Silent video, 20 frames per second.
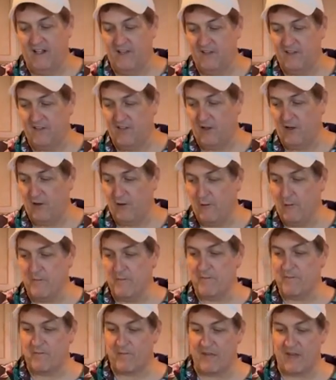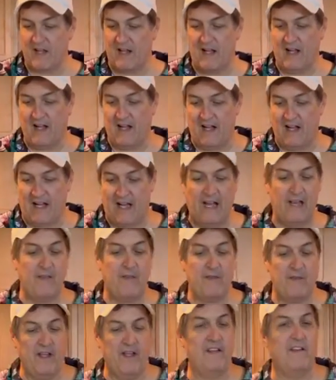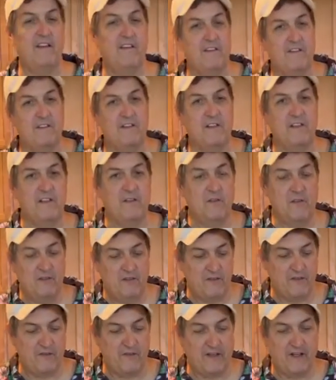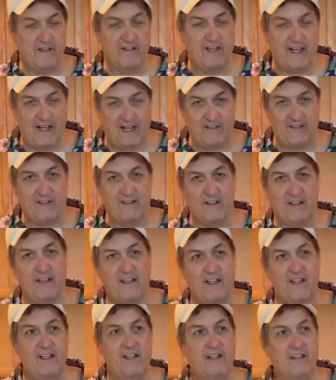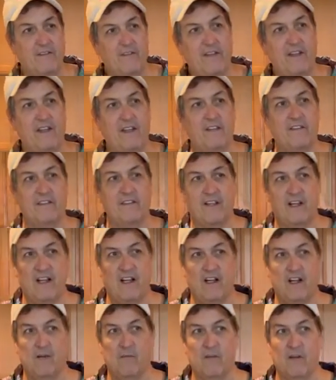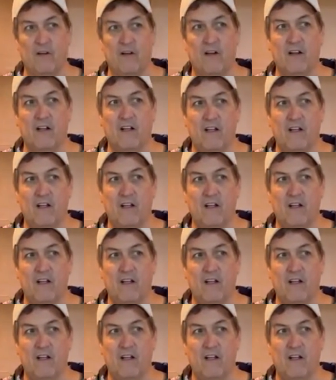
So I think these cookies would do fantastic in the Phoenix Sky Harbor